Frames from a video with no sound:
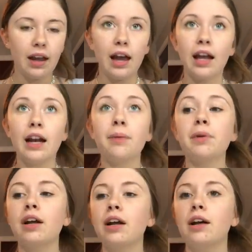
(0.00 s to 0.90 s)
and I'm
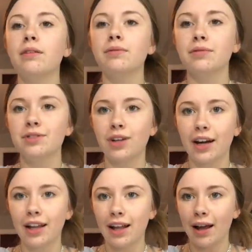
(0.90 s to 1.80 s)
gonna,
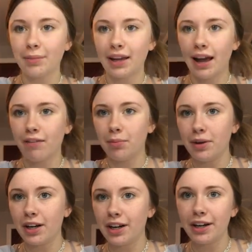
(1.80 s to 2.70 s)
sorry, I'm like have a
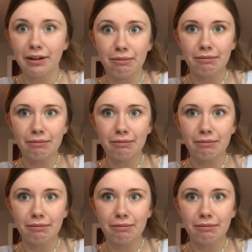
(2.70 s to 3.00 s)
mirror here.